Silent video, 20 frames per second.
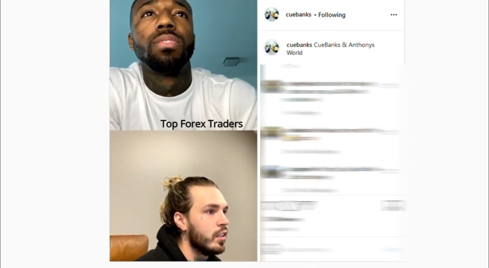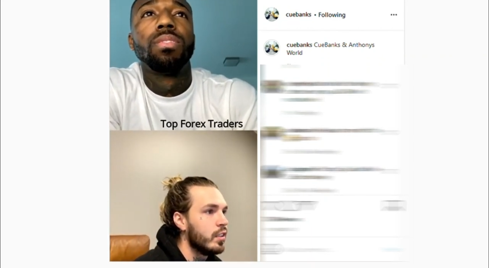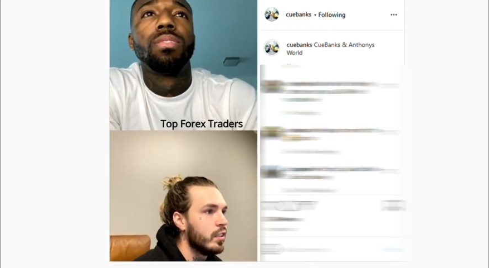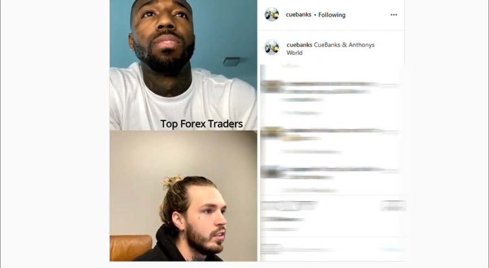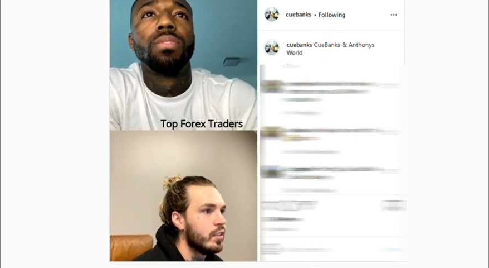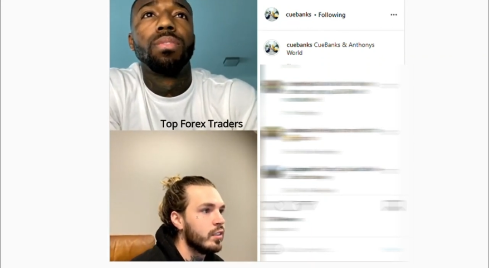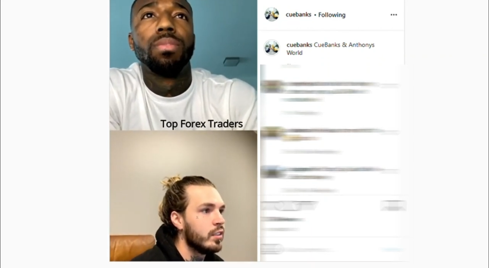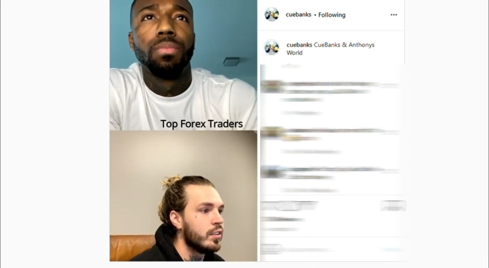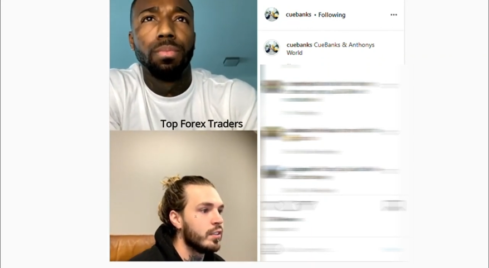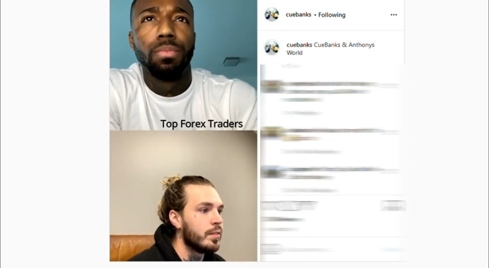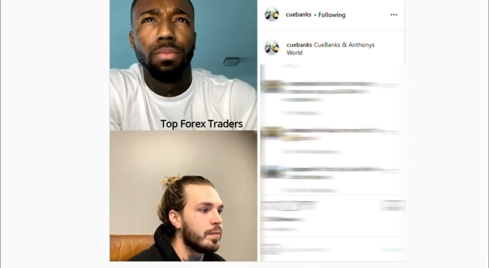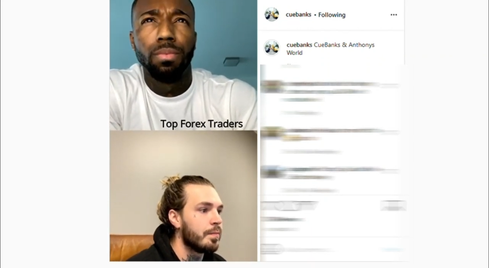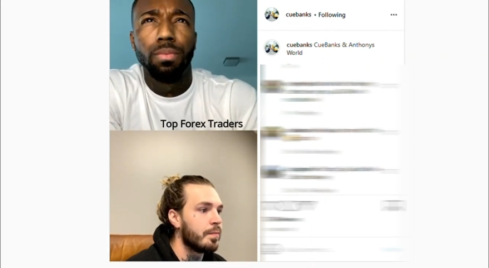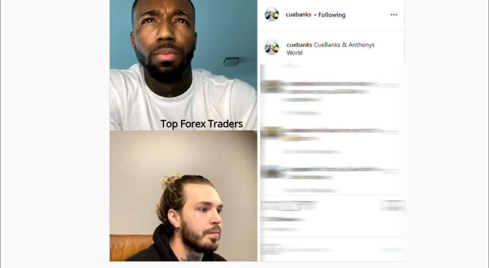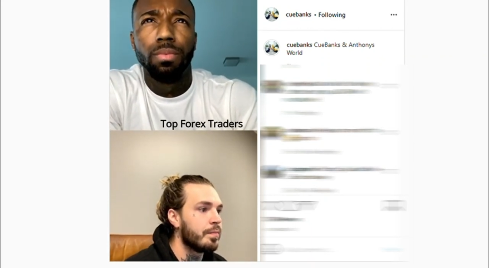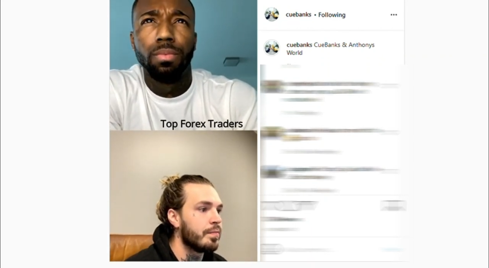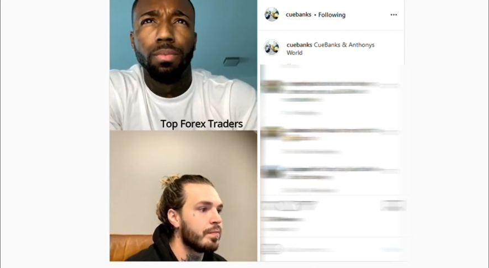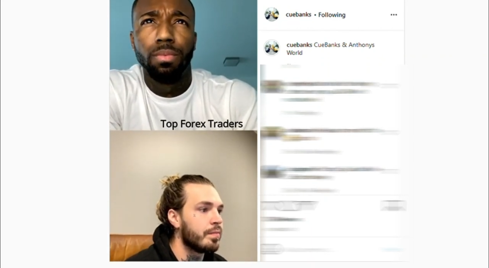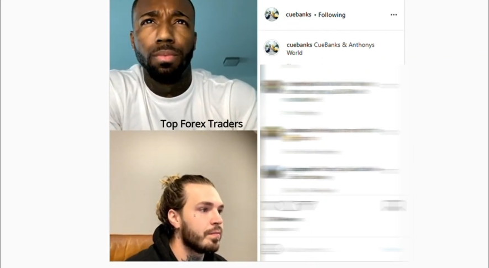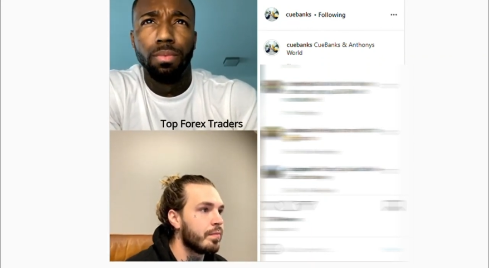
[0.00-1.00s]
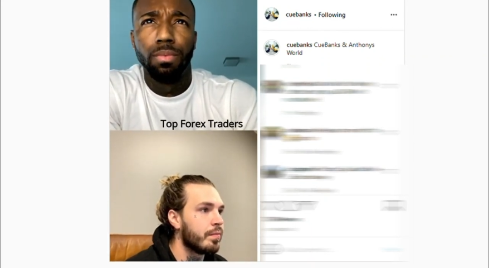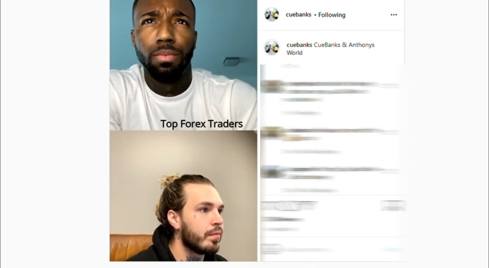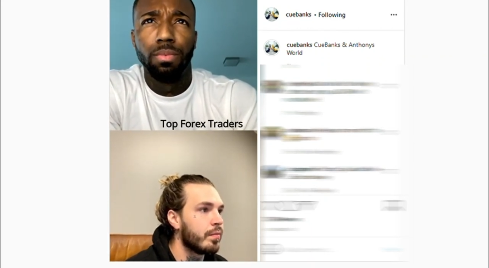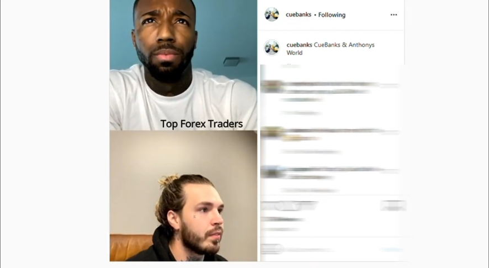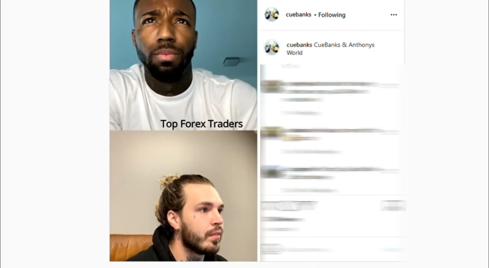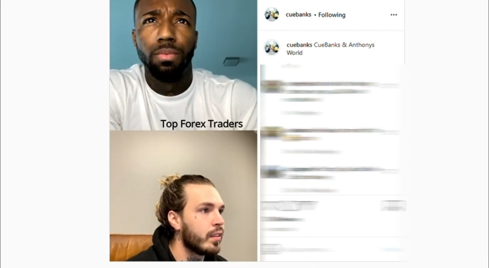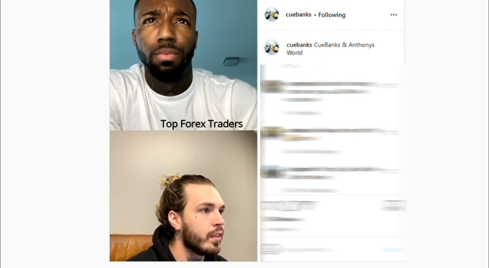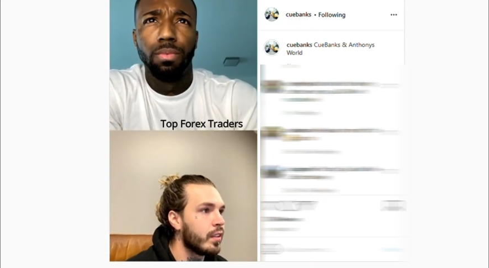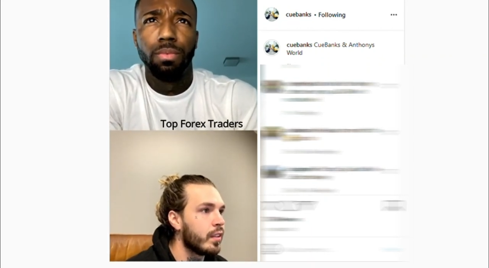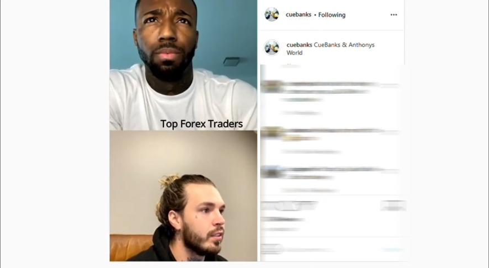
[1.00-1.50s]

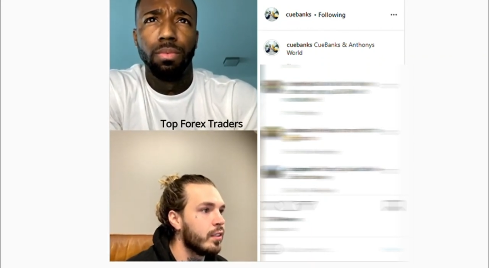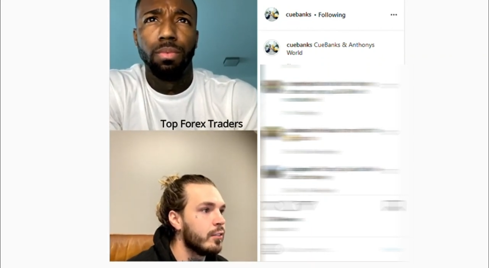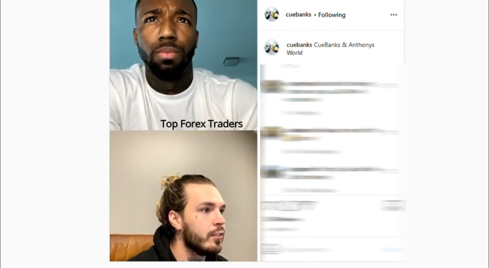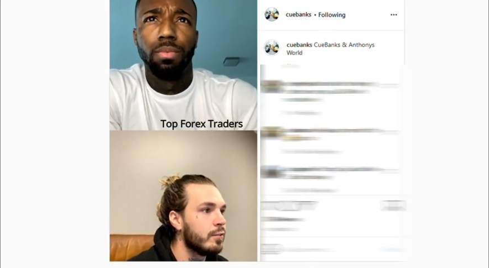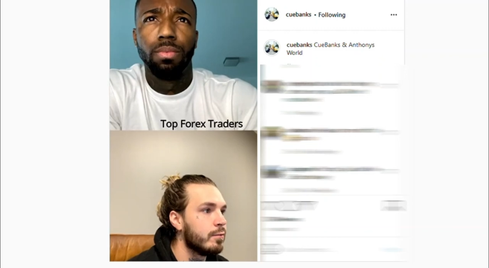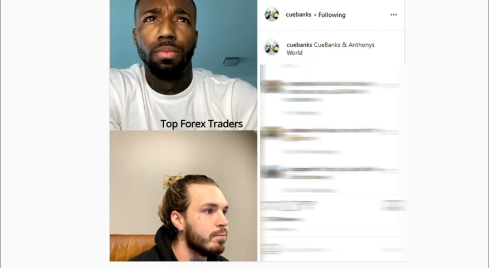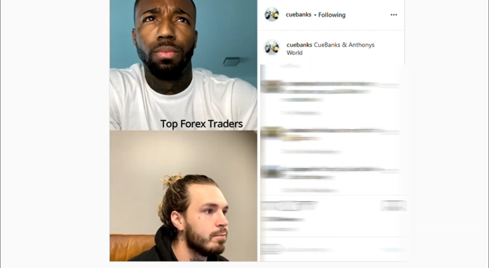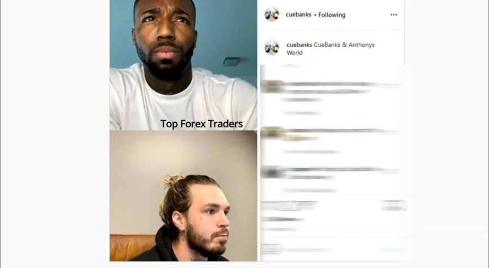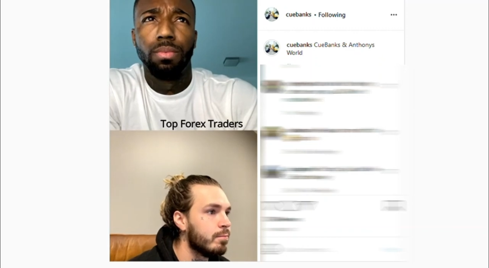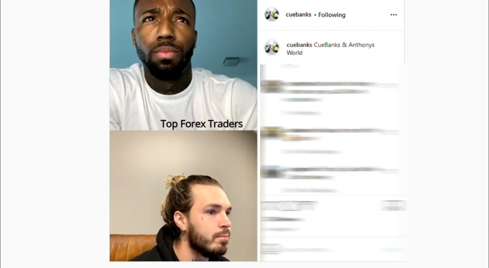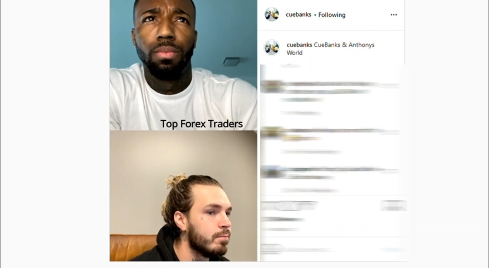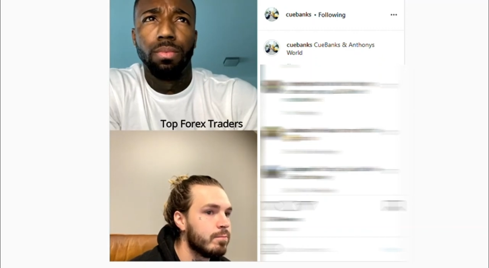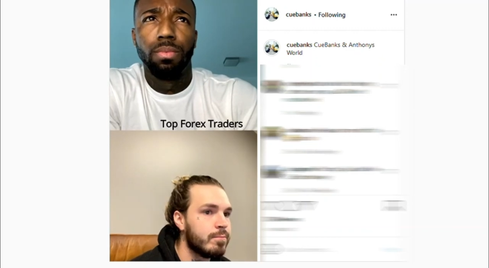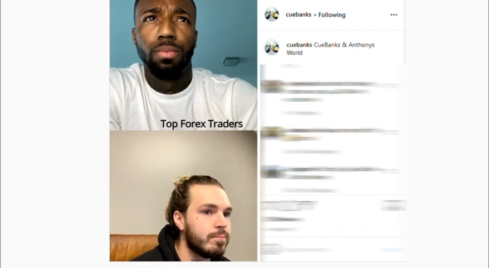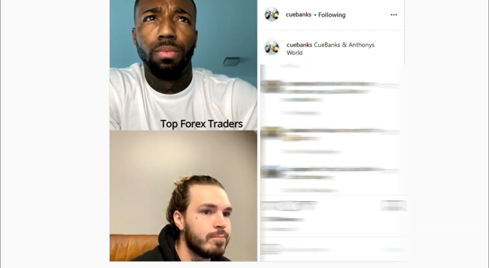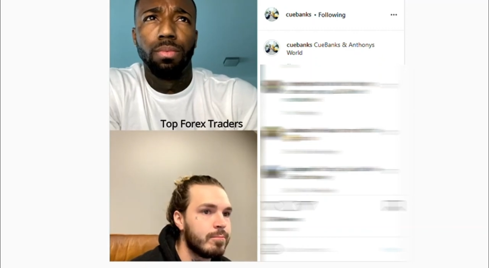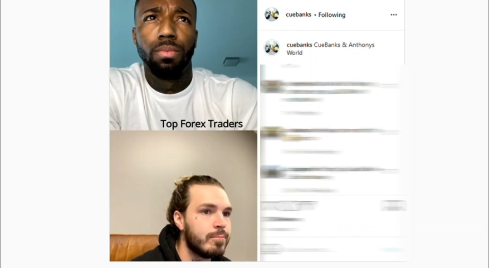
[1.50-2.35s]
Nothing is said.